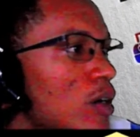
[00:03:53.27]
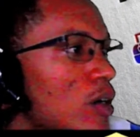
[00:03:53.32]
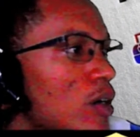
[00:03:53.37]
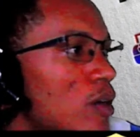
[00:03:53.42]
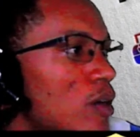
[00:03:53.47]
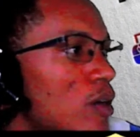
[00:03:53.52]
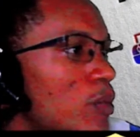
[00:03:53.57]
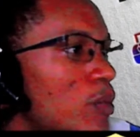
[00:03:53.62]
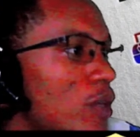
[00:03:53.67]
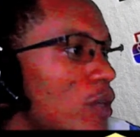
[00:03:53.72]

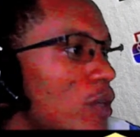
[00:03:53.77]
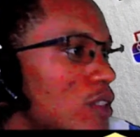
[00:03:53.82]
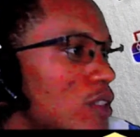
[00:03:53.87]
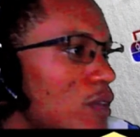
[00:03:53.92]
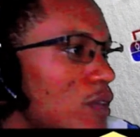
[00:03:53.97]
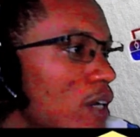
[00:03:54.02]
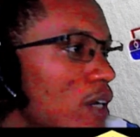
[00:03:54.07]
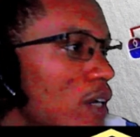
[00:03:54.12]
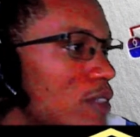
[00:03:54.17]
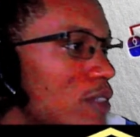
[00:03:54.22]
plus
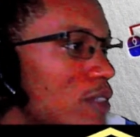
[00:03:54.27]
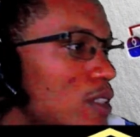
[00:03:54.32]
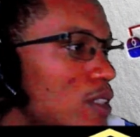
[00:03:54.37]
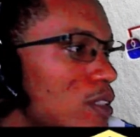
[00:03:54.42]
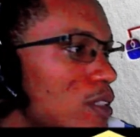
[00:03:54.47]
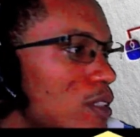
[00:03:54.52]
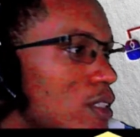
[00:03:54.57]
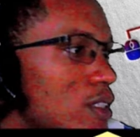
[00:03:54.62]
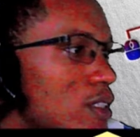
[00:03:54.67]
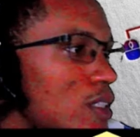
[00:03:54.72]
5 is
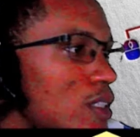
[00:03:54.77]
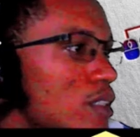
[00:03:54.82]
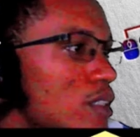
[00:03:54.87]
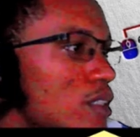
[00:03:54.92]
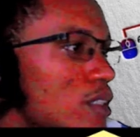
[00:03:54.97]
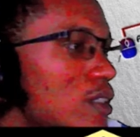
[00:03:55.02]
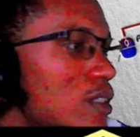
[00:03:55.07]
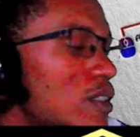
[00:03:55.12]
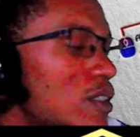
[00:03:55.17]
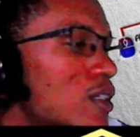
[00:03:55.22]
13.
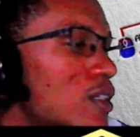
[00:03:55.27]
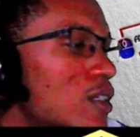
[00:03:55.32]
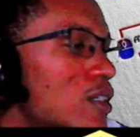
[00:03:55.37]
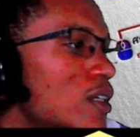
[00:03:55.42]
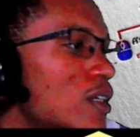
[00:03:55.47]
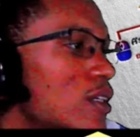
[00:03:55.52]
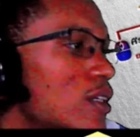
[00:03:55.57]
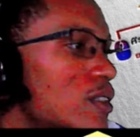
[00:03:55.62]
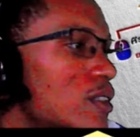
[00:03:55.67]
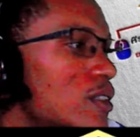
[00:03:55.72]

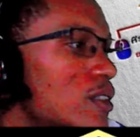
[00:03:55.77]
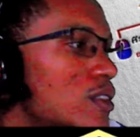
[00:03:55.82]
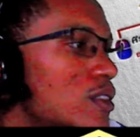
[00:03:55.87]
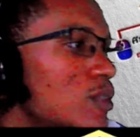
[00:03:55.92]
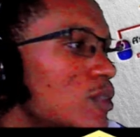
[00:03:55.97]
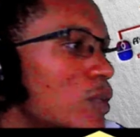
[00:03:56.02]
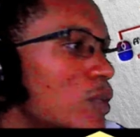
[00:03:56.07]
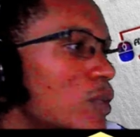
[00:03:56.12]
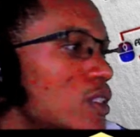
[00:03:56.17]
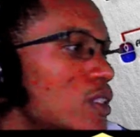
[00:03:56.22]
13
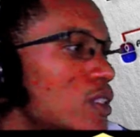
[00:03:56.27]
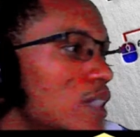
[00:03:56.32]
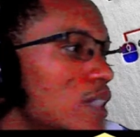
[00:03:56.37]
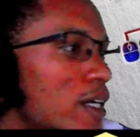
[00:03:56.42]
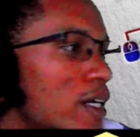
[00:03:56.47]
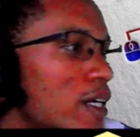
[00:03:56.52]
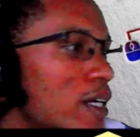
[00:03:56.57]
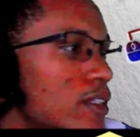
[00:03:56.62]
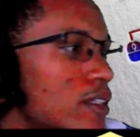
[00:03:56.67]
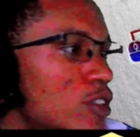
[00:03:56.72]
plus 9
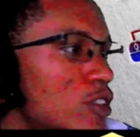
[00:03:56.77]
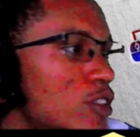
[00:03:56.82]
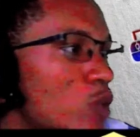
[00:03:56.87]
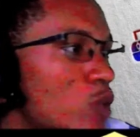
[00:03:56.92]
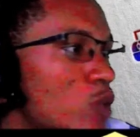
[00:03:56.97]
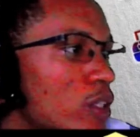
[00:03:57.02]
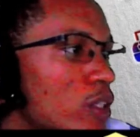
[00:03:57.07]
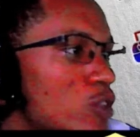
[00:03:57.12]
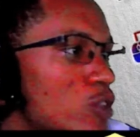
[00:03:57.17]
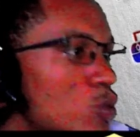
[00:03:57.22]
is
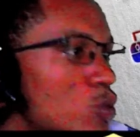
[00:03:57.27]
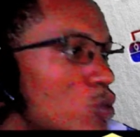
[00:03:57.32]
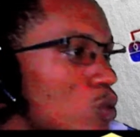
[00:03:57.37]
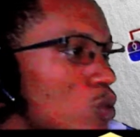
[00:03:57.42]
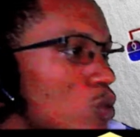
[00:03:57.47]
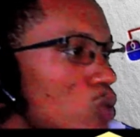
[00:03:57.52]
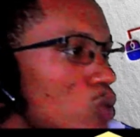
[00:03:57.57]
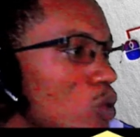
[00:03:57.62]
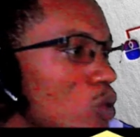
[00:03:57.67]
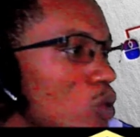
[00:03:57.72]
22.
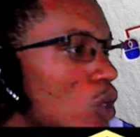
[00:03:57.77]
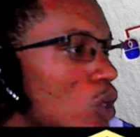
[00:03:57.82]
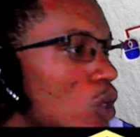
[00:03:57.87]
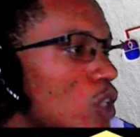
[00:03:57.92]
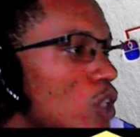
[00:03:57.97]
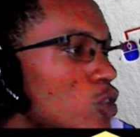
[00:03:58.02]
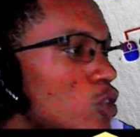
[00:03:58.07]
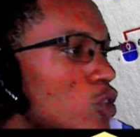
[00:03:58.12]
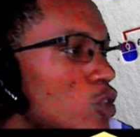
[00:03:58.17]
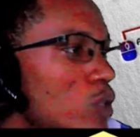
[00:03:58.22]

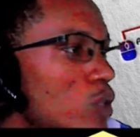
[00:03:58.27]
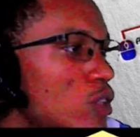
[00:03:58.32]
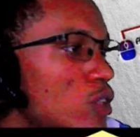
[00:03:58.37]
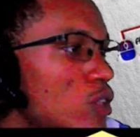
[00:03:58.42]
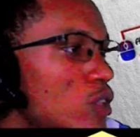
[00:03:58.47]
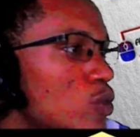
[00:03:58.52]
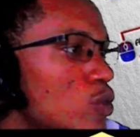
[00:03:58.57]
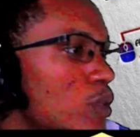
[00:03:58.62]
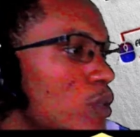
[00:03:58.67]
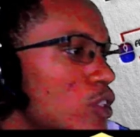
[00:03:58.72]
22
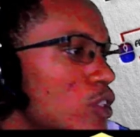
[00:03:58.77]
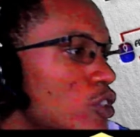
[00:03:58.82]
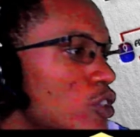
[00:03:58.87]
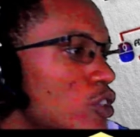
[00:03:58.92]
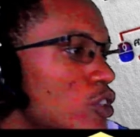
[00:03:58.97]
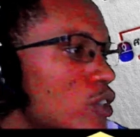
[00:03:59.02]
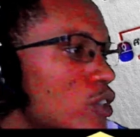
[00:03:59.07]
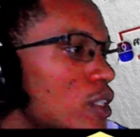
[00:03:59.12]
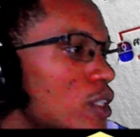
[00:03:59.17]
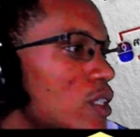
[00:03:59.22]
plus
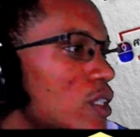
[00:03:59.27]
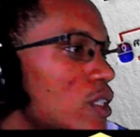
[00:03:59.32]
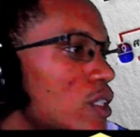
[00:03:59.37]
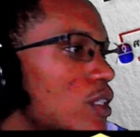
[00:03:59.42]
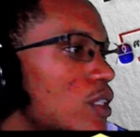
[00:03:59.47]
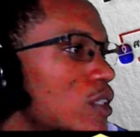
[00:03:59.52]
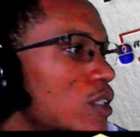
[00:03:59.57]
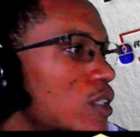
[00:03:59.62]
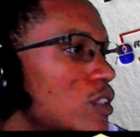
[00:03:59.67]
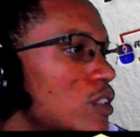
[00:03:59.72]
3 is